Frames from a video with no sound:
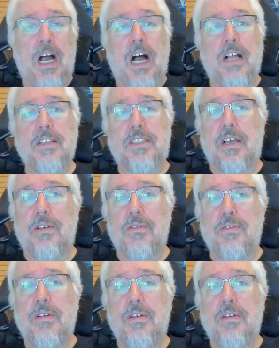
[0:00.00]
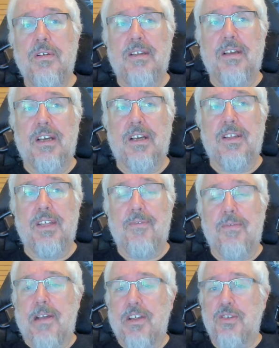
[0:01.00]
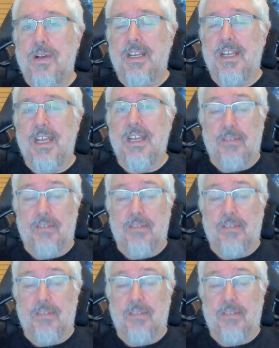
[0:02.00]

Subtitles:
And so the information went in,